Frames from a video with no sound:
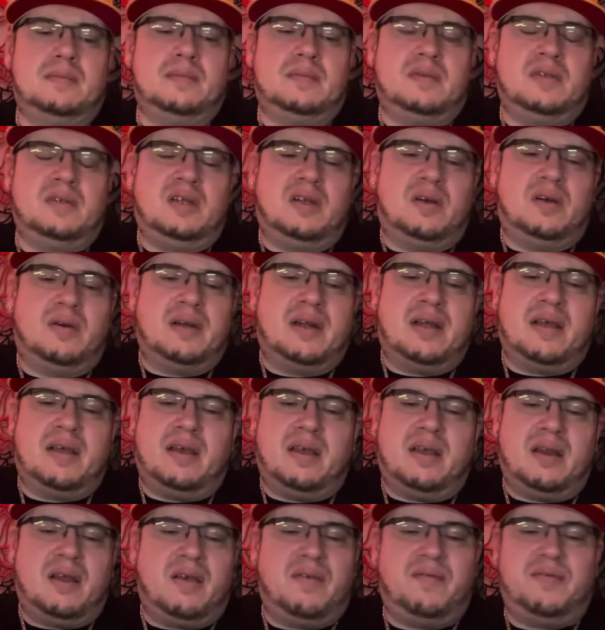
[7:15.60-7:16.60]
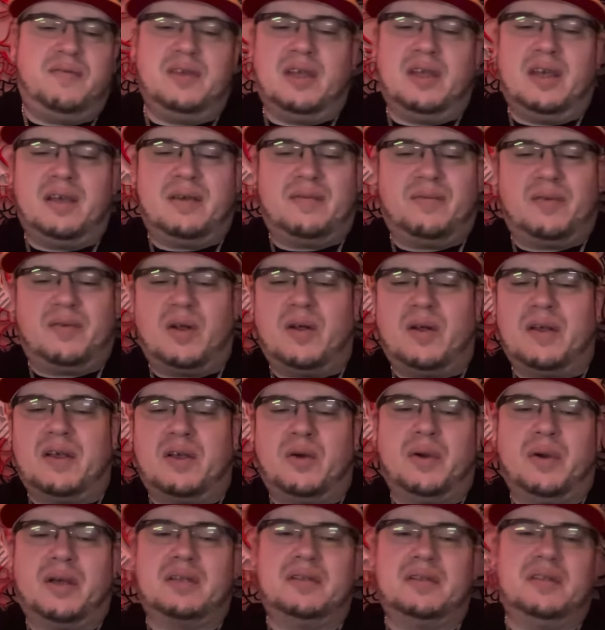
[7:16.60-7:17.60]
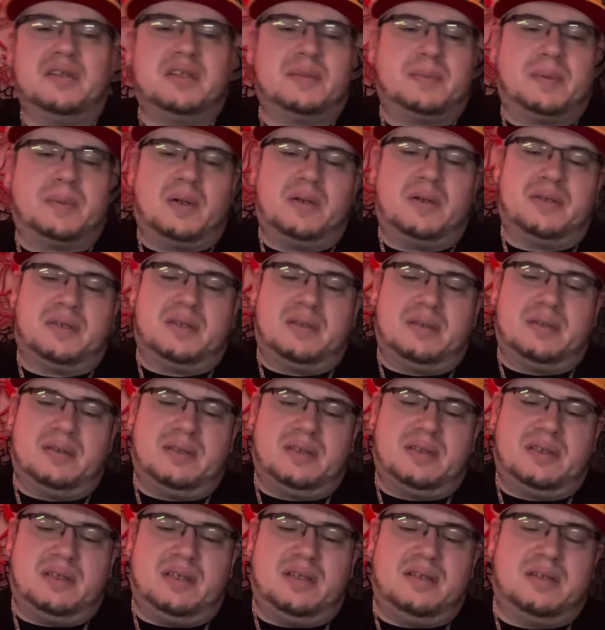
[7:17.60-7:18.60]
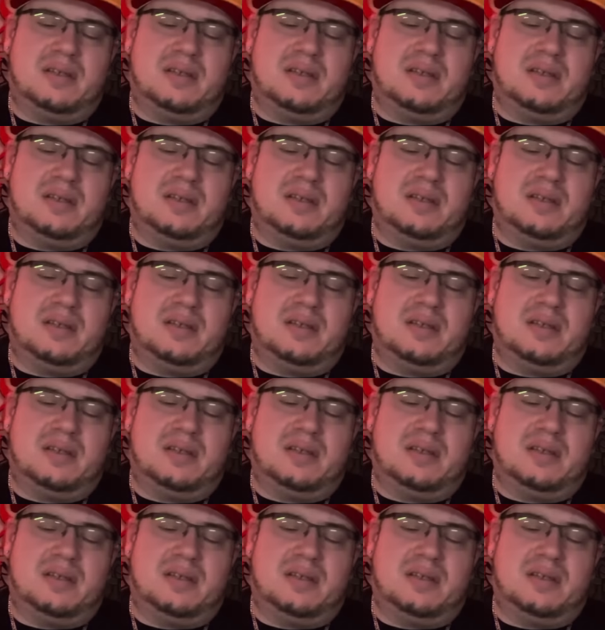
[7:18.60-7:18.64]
You know, and I feel like very quickly this person sees